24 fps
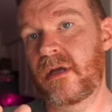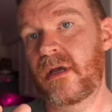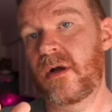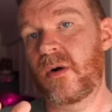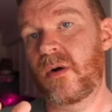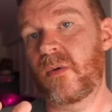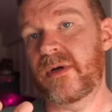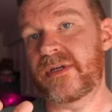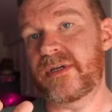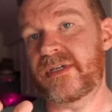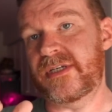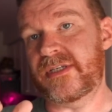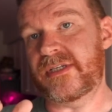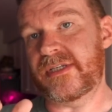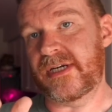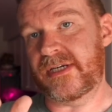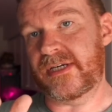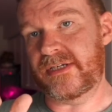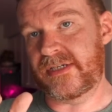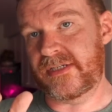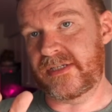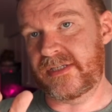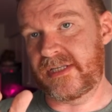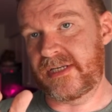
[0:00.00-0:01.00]
Once it
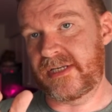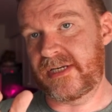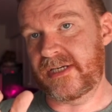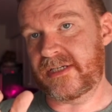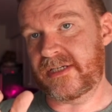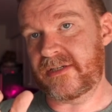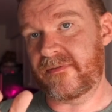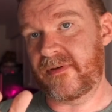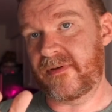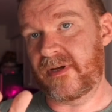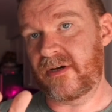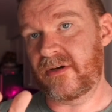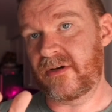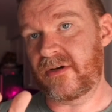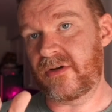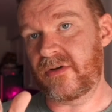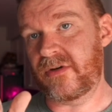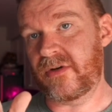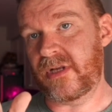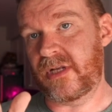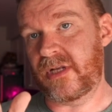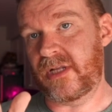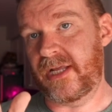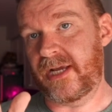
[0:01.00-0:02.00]
touches the next finger, you
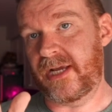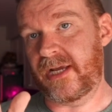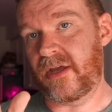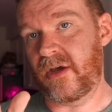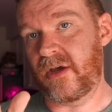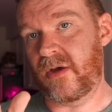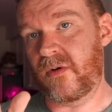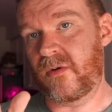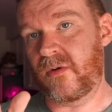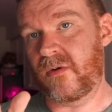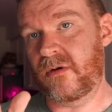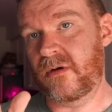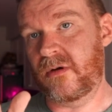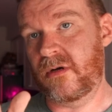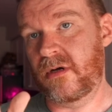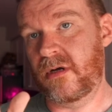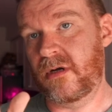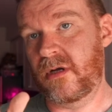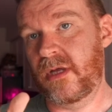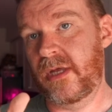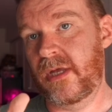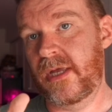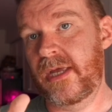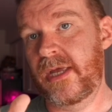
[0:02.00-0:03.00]
can let go,
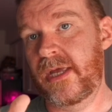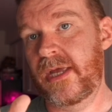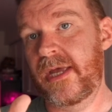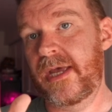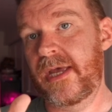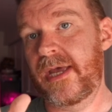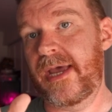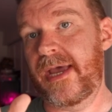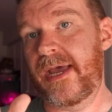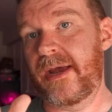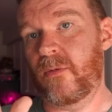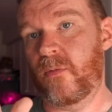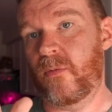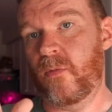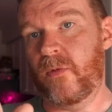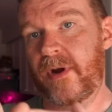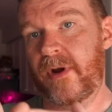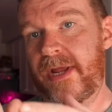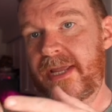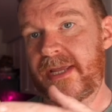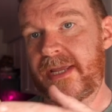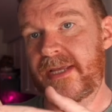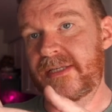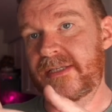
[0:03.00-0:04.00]

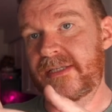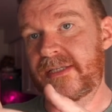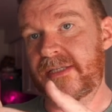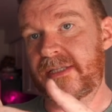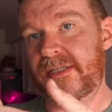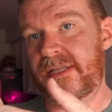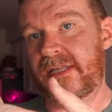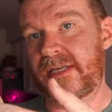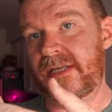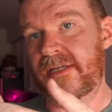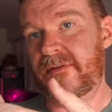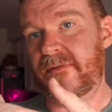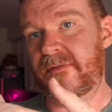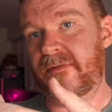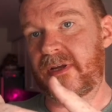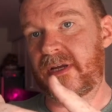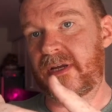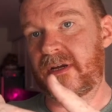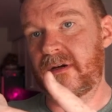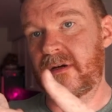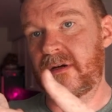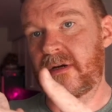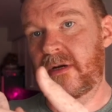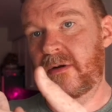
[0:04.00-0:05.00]
raise this
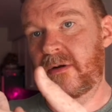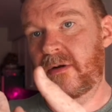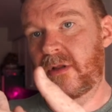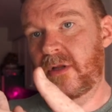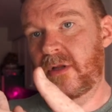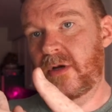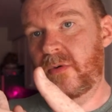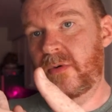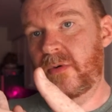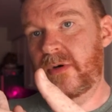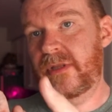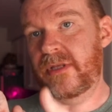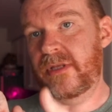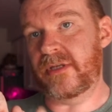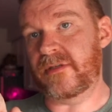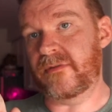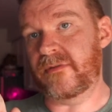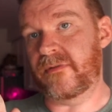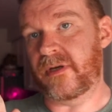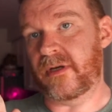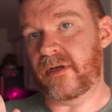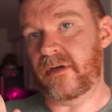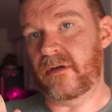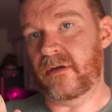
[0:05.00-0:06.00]
finger and lower this
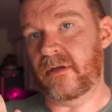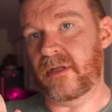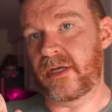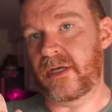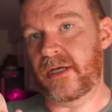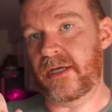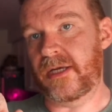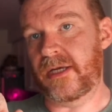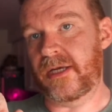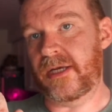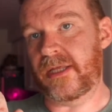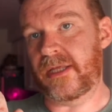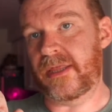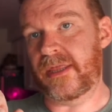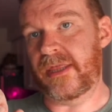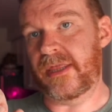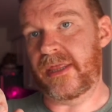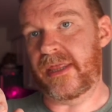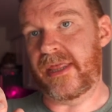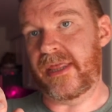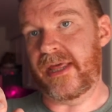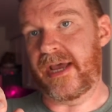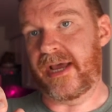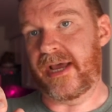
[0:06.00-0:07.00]
finger like
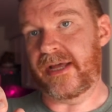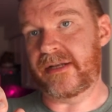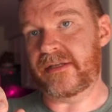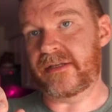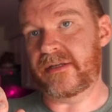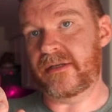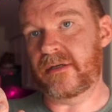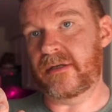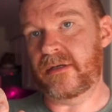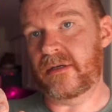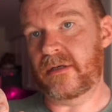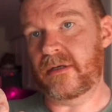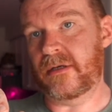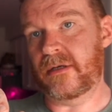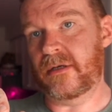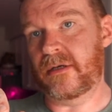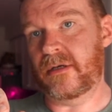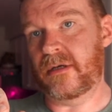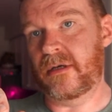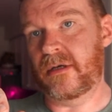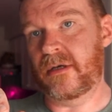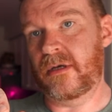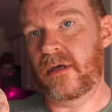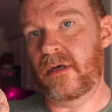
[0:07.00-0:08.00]
that.
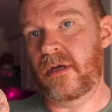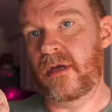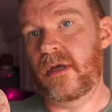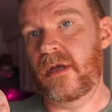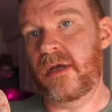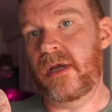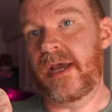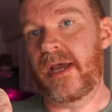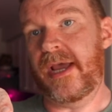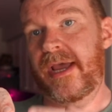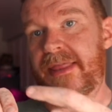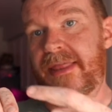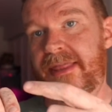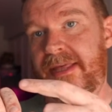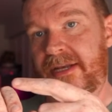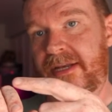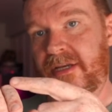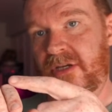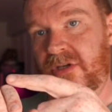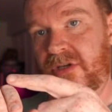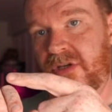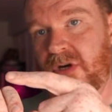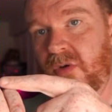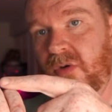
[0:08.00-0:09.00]
And
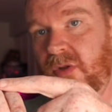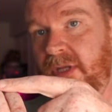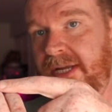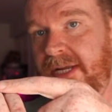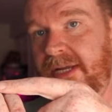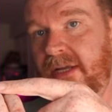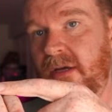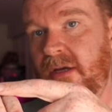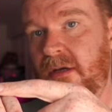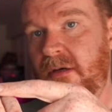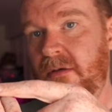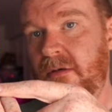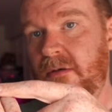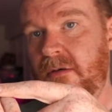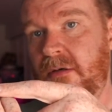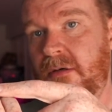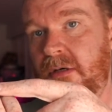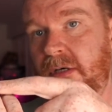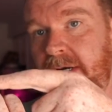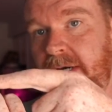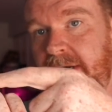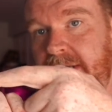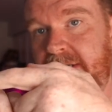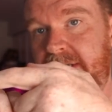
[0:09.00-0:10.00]
then don't let go
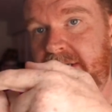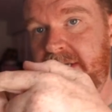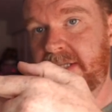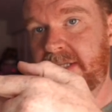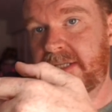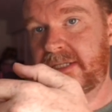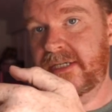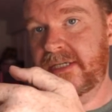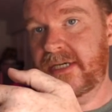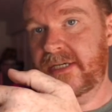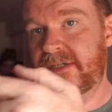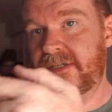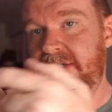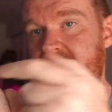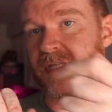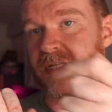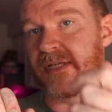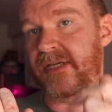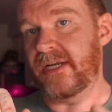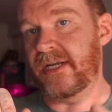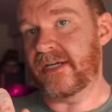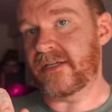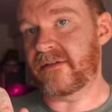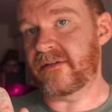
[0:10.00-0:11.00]
until it touches the
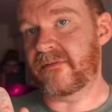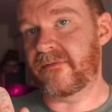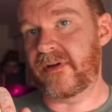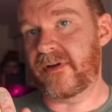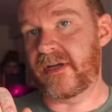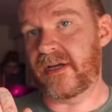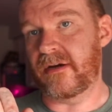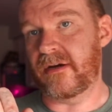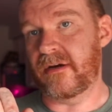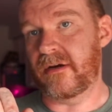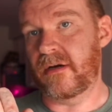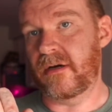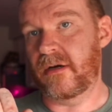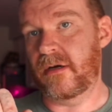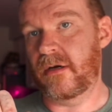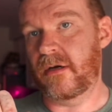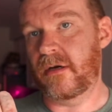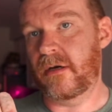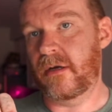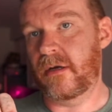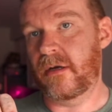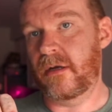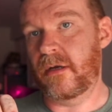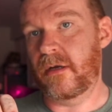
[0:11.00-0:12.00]
next finger,
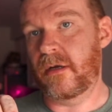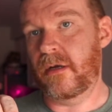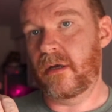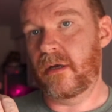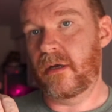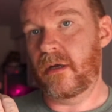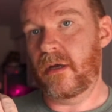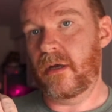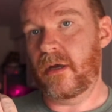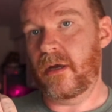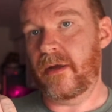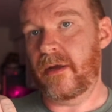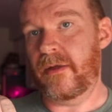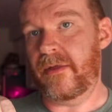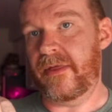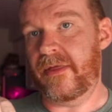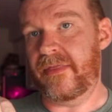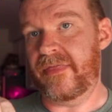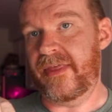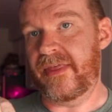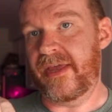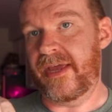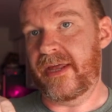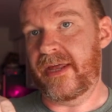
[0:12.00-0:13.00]

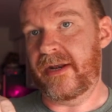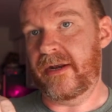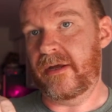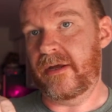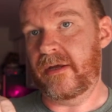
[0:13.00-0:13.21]
and then